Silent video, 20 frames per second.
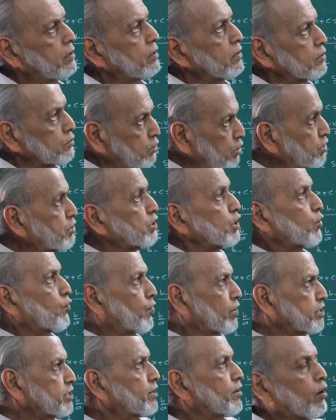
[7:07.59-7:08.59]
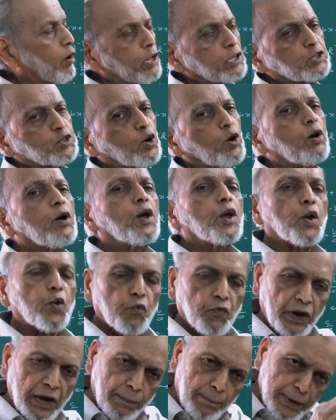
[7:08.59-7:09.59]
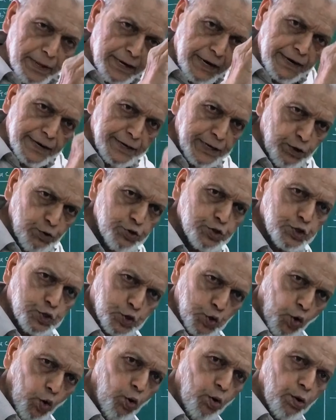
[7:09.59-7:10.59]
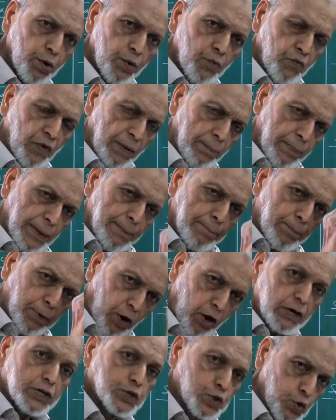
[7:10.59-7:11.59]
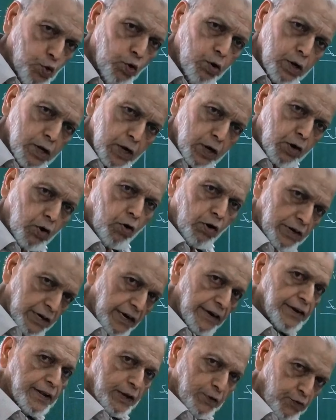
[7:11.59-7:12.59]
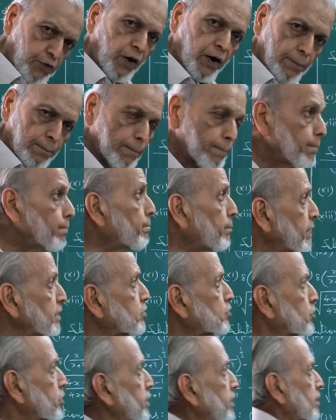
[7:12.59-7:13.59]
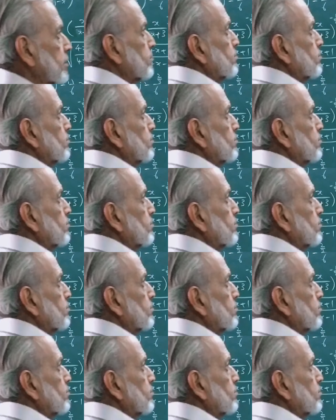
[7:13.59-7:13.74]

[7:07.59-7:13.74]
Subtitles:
This equation also will be reduced to, will be brought to quadratic form. Please see.